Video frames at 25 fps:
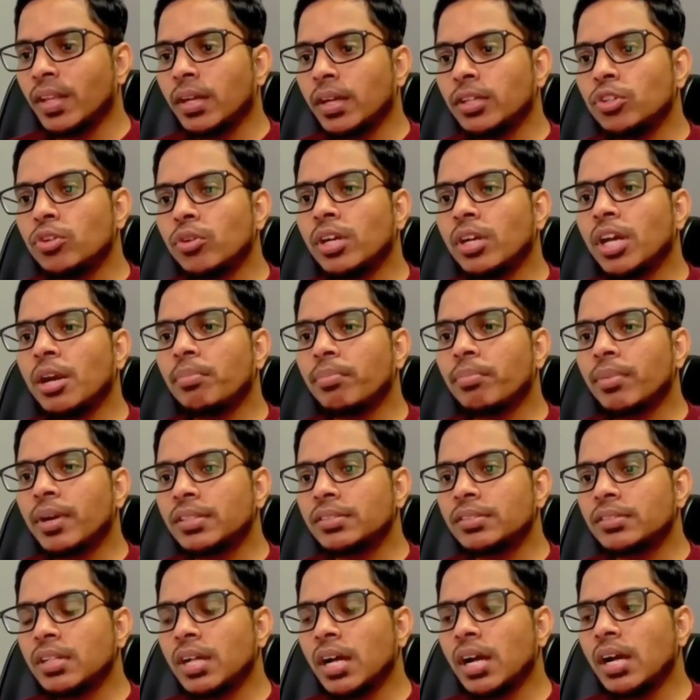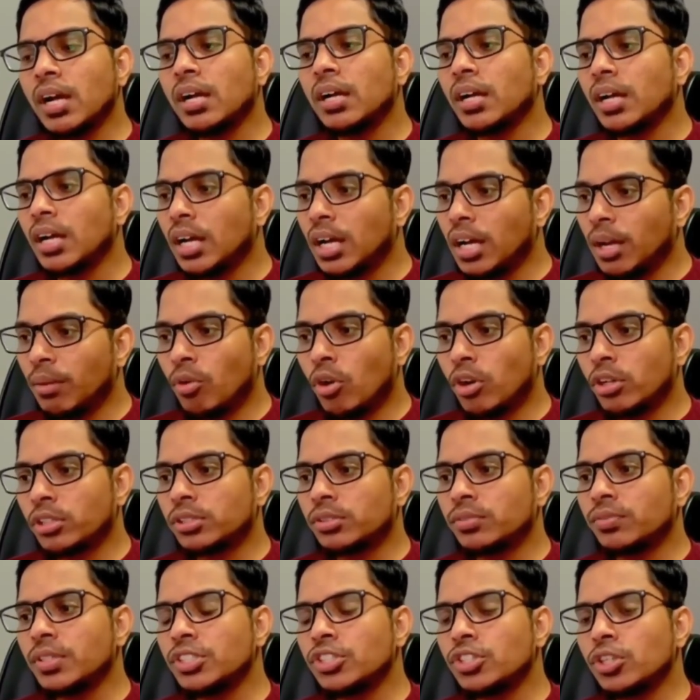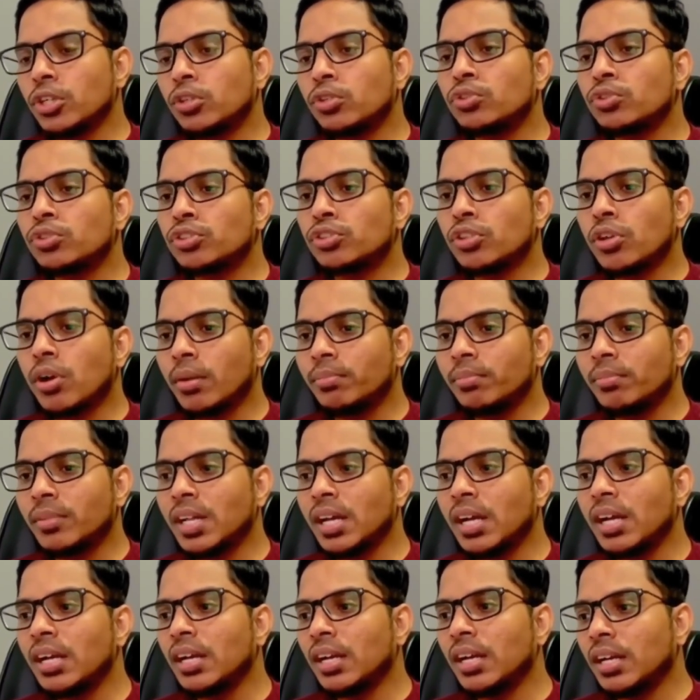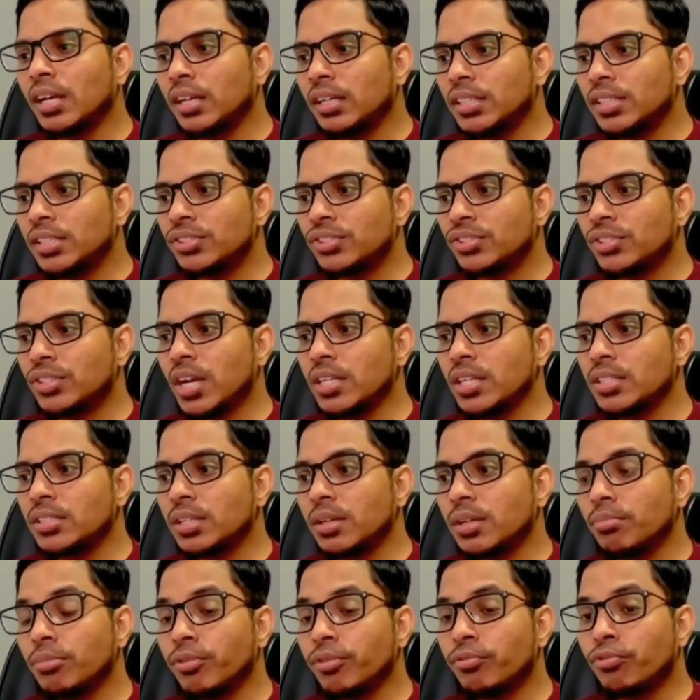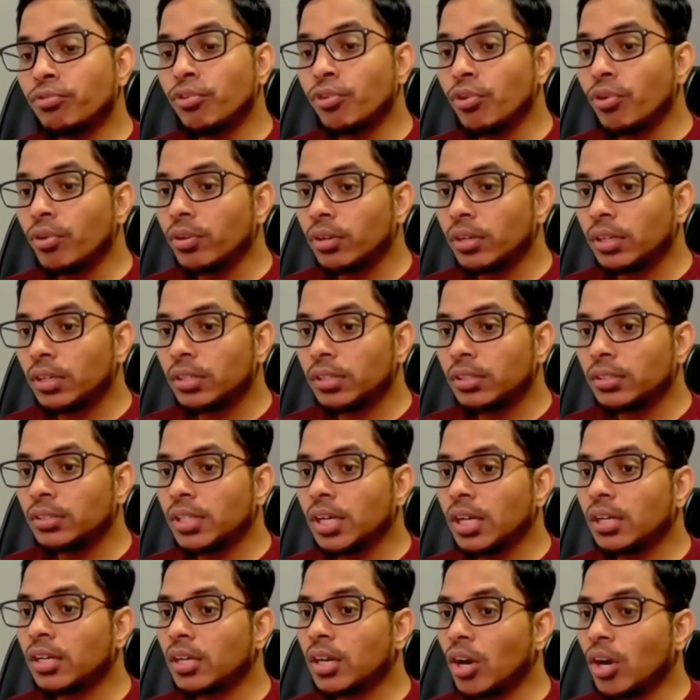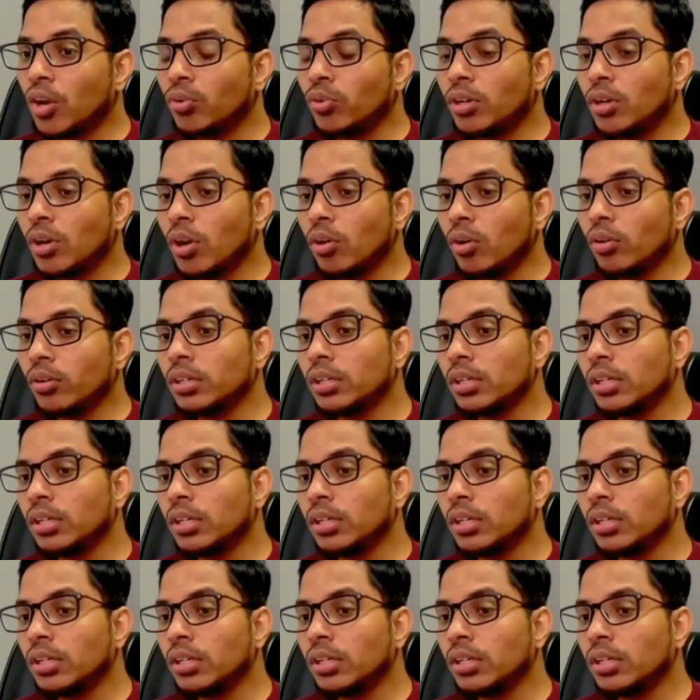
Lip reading: you can press the abort switch to stop the discharge before the countdown